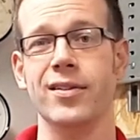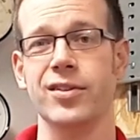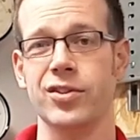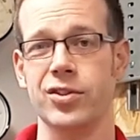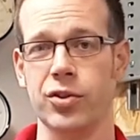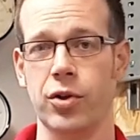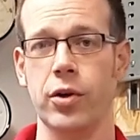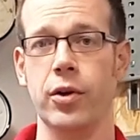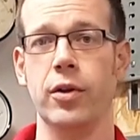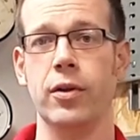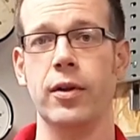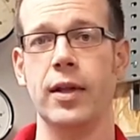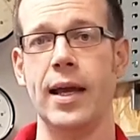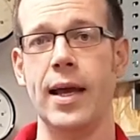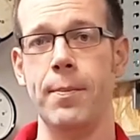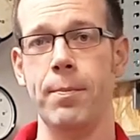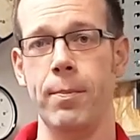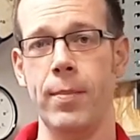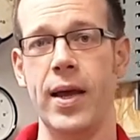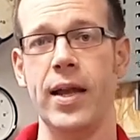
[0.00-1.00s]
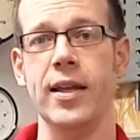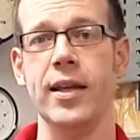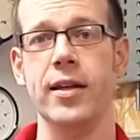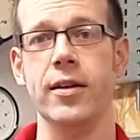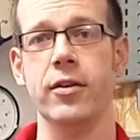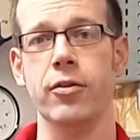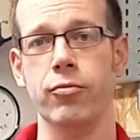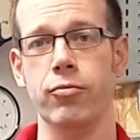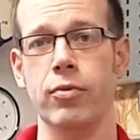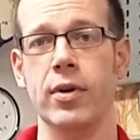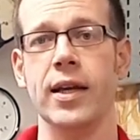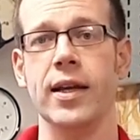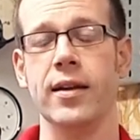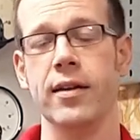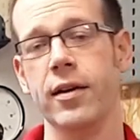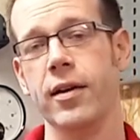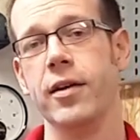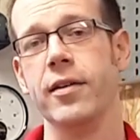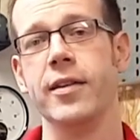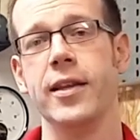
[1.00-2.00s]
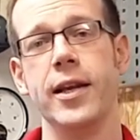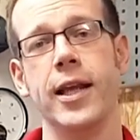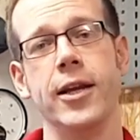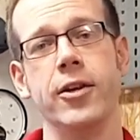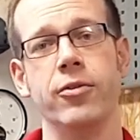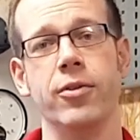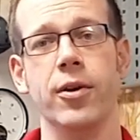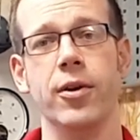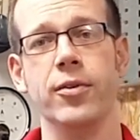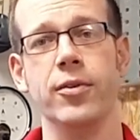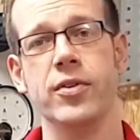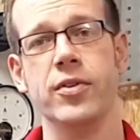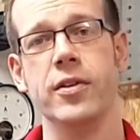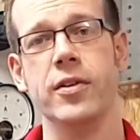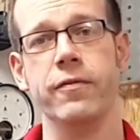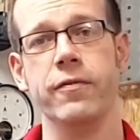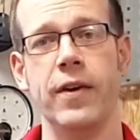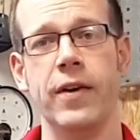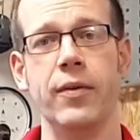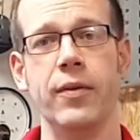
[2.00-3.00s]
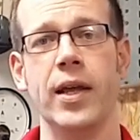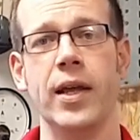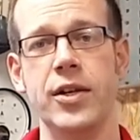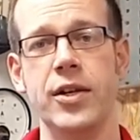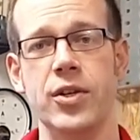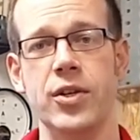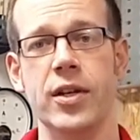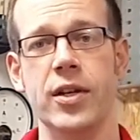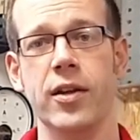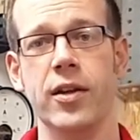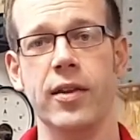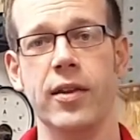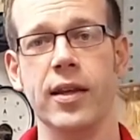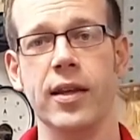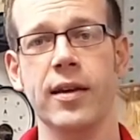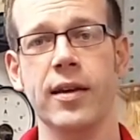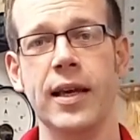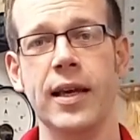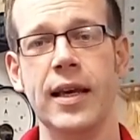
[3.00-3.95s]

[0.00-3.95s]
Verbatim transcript: soil-embedded ring earth electrodes than foundation earthing,